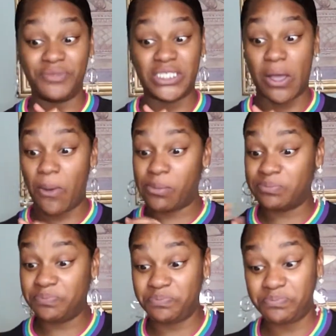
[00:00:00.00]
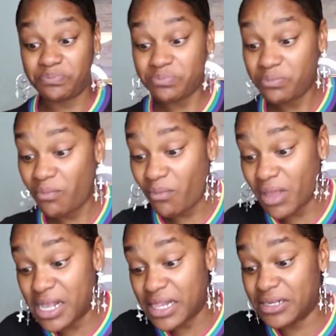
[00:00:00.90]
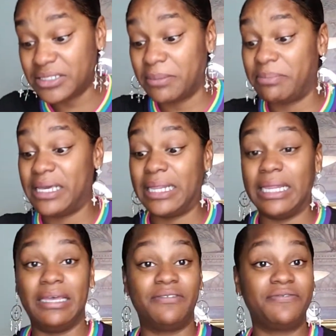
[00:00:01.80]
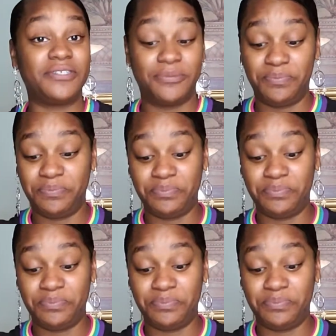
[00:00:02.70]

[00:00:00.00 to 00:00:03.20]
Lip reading: so there's a bit left.